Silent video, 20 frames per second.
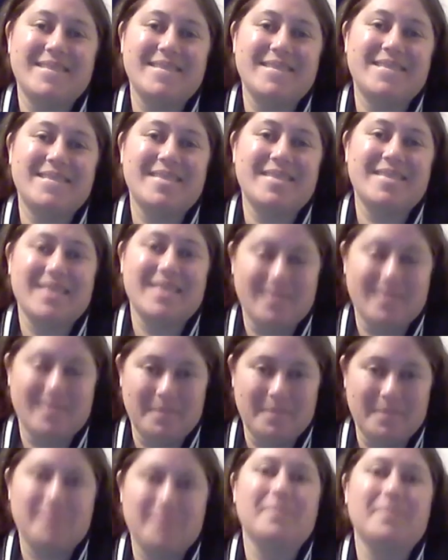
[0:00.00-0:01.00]

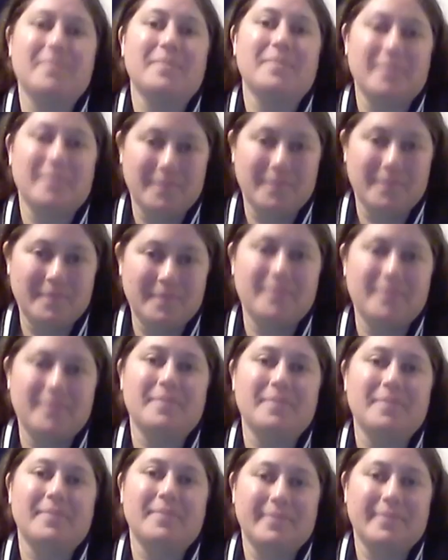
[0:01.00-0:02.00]

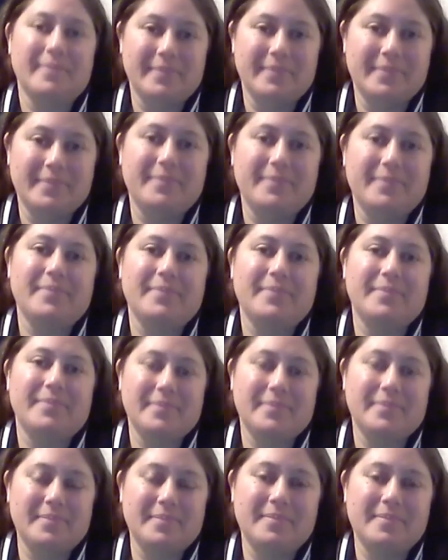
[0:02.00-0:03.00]

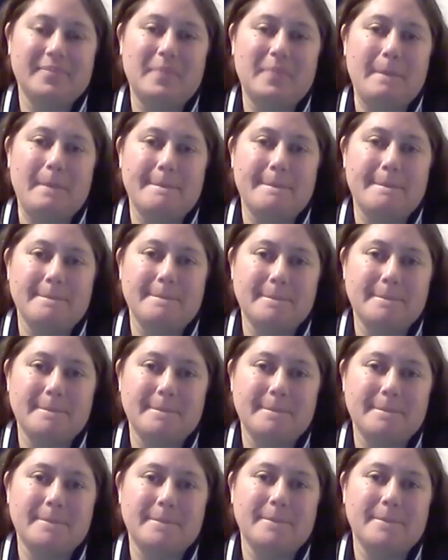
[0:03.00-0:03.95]
The person shown says nothing.